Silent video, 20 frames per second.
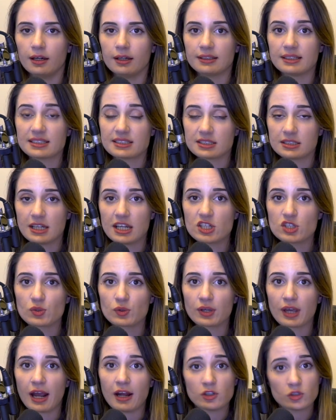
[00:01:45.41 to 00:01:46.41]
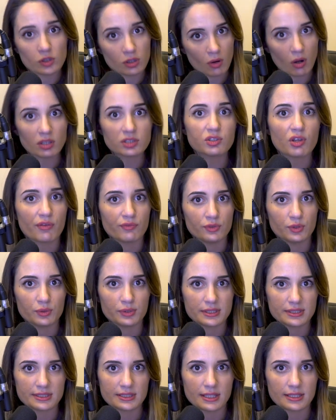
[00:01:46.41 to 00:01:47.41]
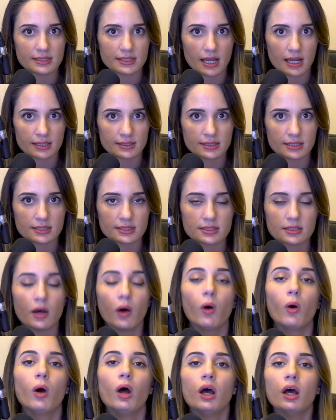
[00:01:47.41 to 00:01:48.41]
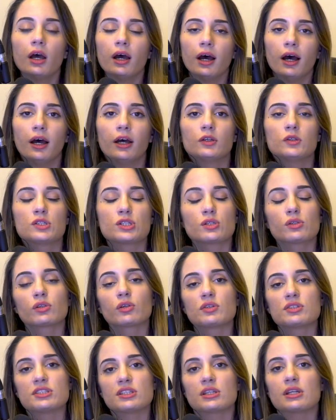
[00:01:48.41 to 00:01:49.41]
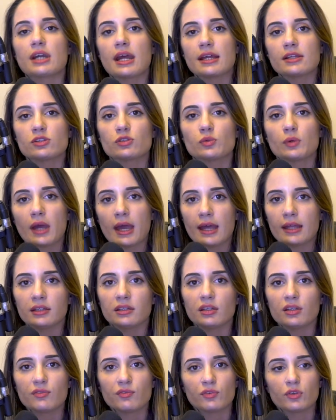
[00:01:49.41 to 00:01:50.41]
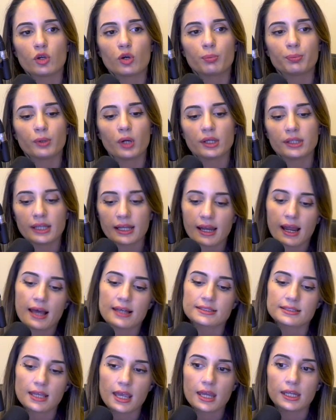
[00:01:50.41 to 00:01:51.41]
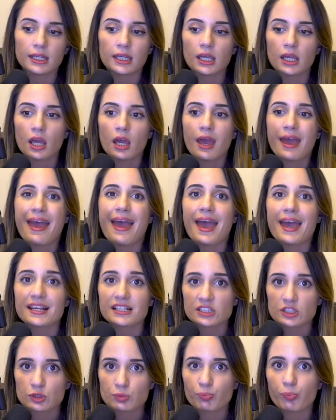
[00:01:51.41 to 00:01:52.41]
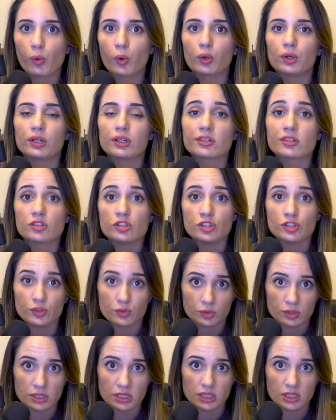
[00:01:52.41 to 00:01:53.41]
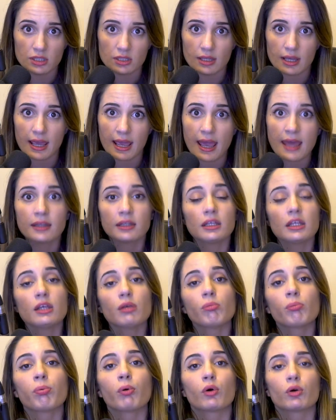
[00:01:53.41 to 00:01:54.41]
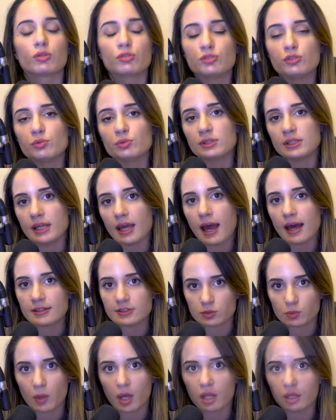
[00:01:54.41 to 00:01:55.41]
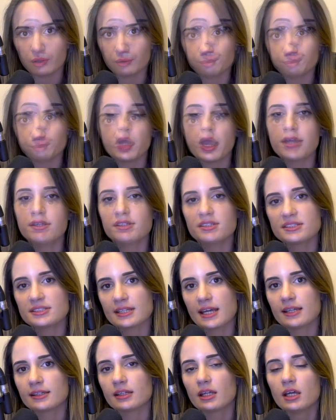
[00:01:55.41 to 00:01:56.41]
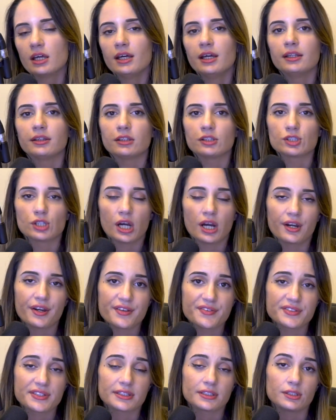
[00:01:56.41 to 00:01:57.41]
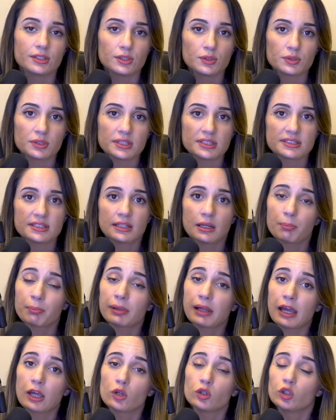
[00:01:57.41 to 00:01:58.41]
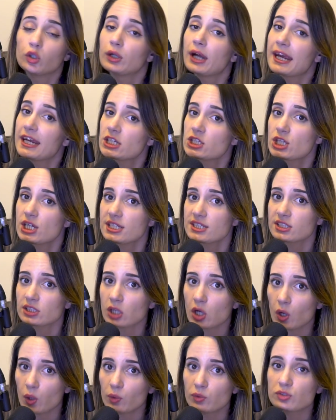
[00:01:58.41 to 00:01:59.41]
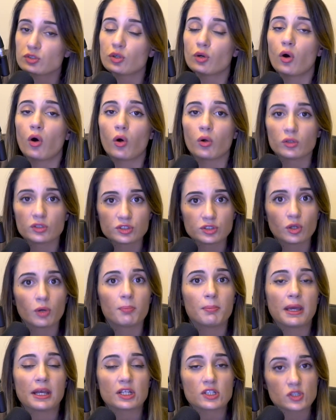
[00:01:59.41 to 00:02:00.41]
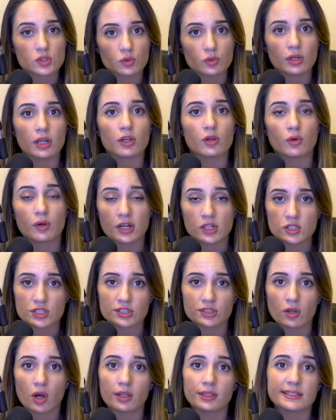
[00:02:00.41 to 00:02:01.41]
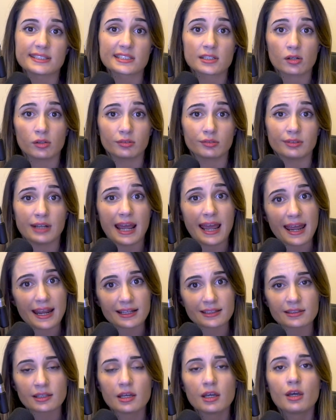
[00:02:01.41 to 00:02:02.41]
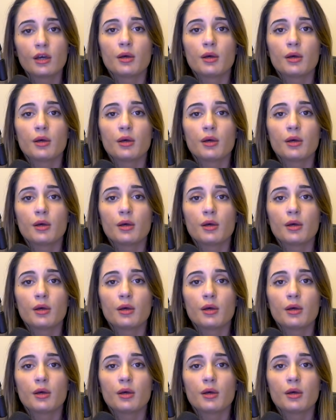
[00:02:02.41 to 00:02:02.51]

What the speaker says: destination country, you also have duties and taxes. So you should consider end-to-end if your product has any export duty and import duty as well. To understand the tariffs and the duties that apply on your HS code, so also make sure that your HS code is correct,